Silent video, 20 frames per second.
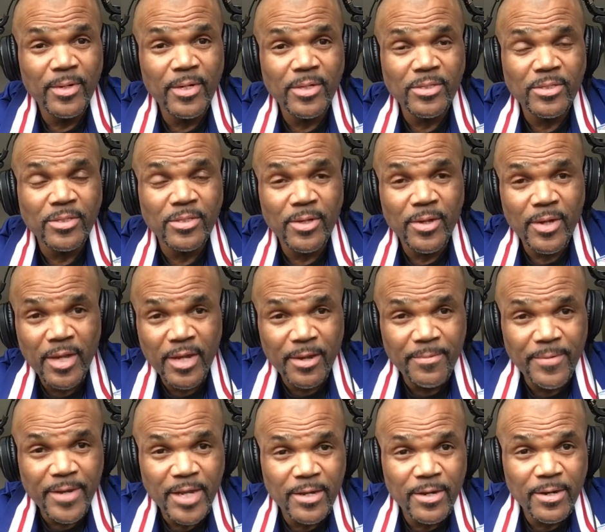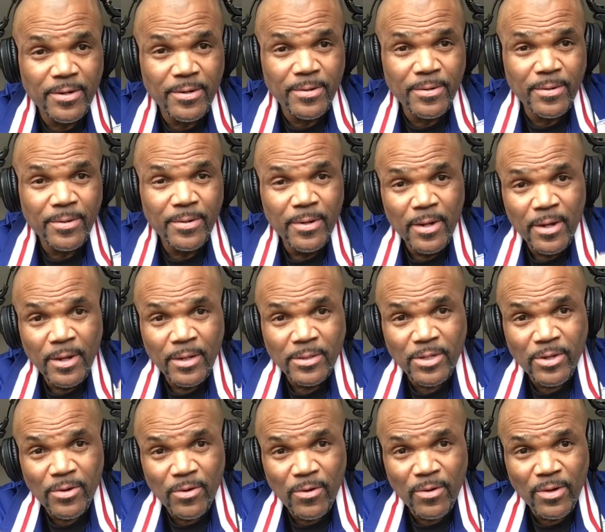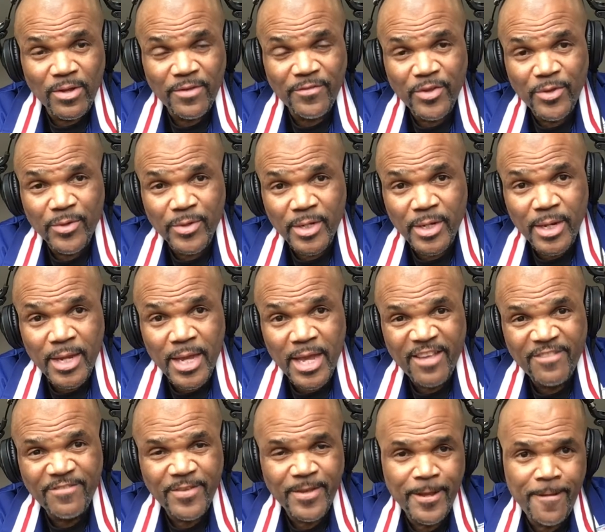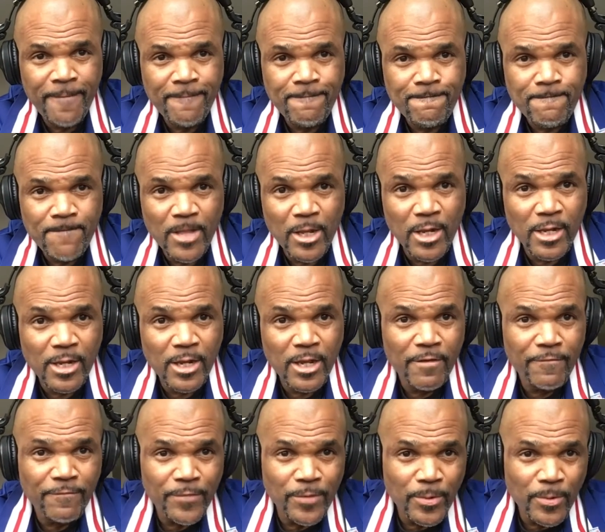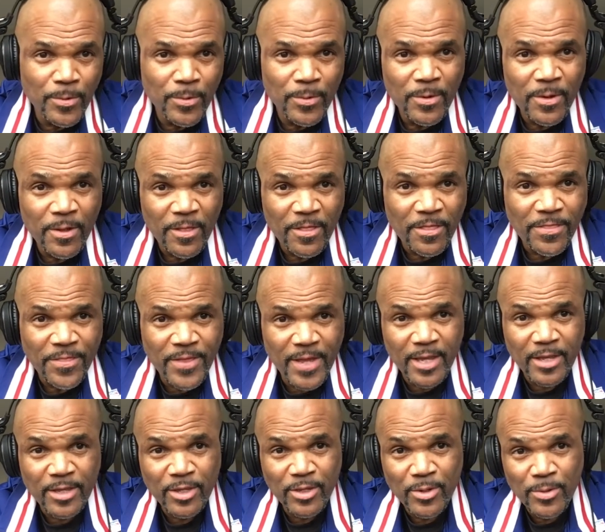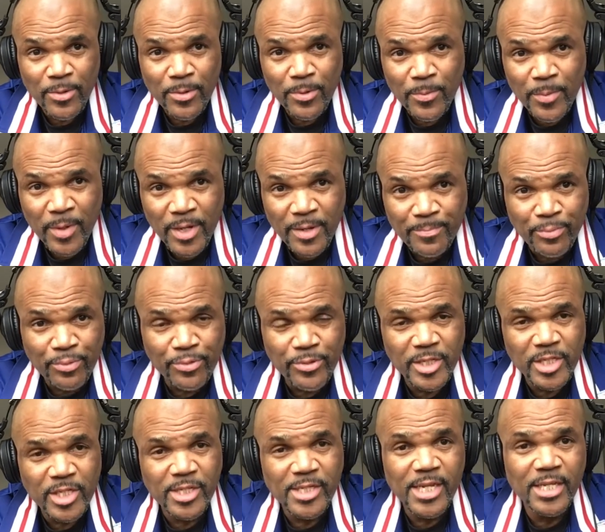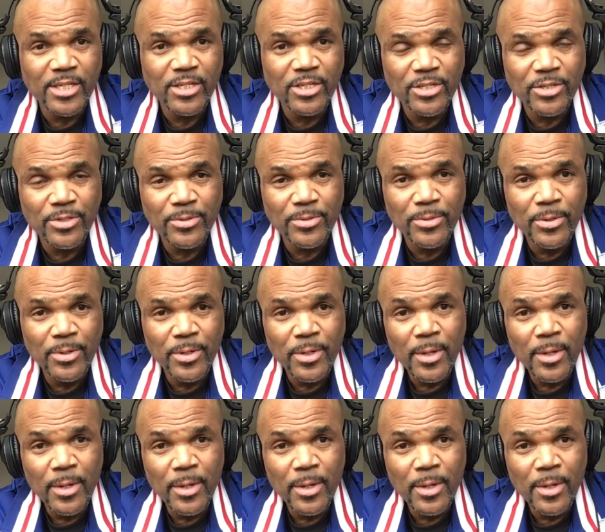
So here we go to all of you in the Navy. I love you. Thank you. We appreciate you.